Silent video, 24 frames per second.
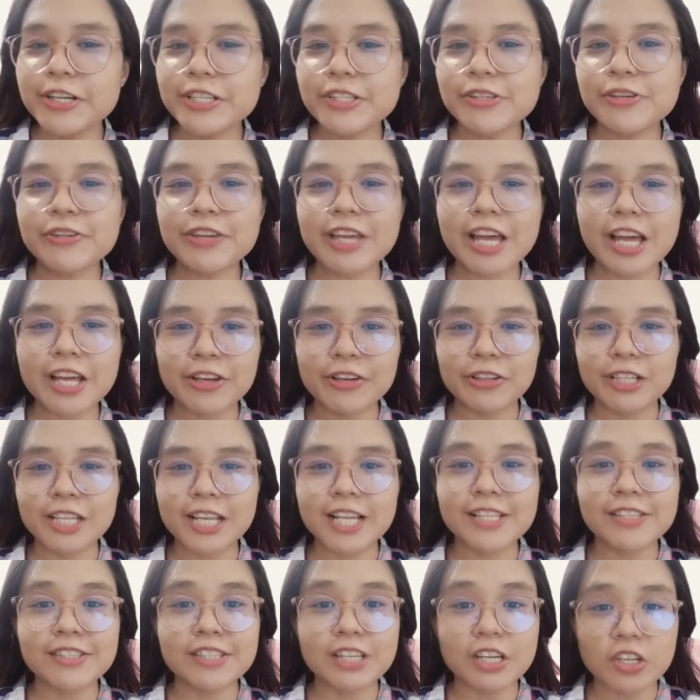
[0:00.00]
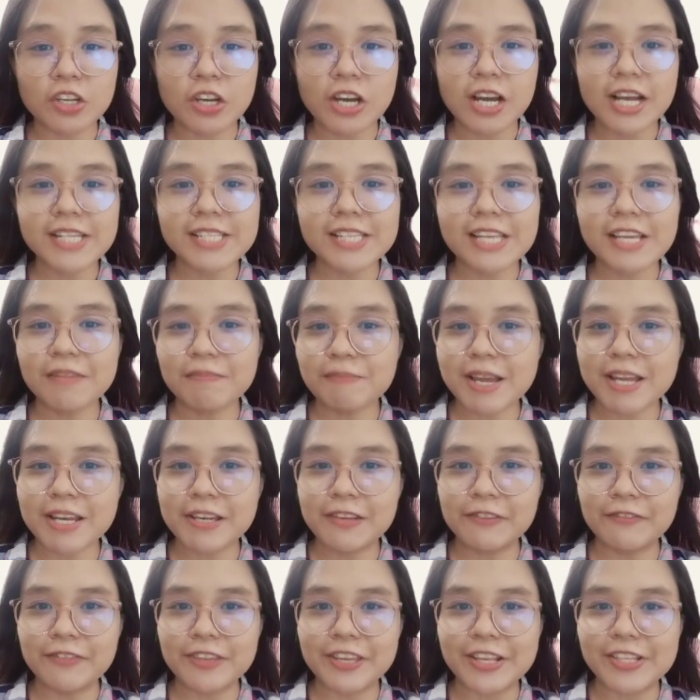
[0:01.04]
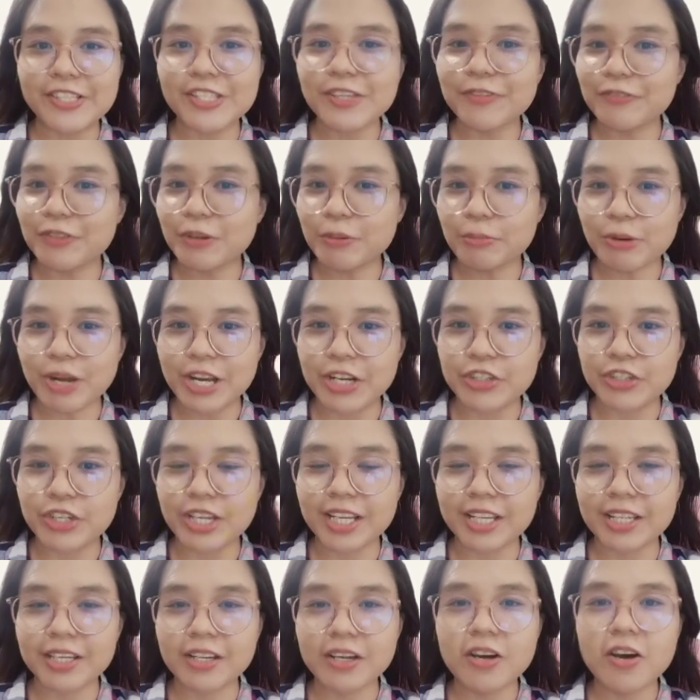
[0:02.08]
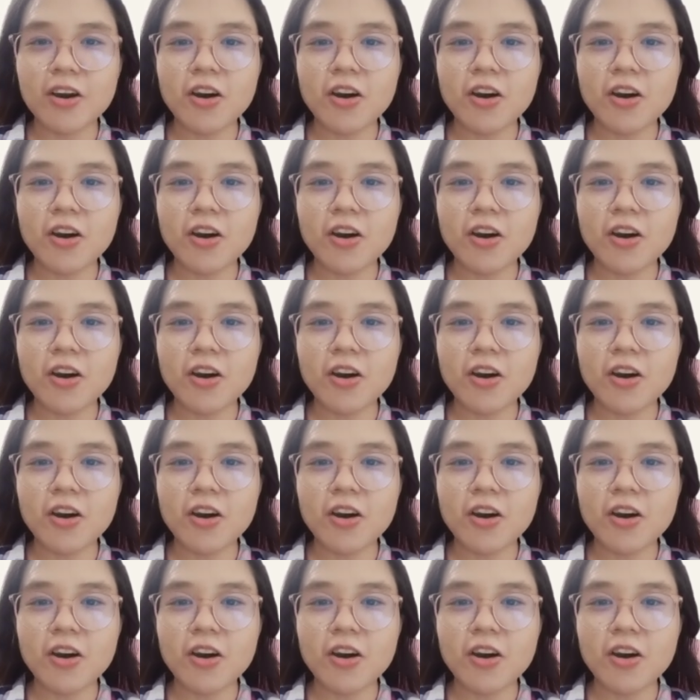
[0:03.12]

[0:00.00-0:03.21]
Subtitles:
to calculate the costs and benefits of the project,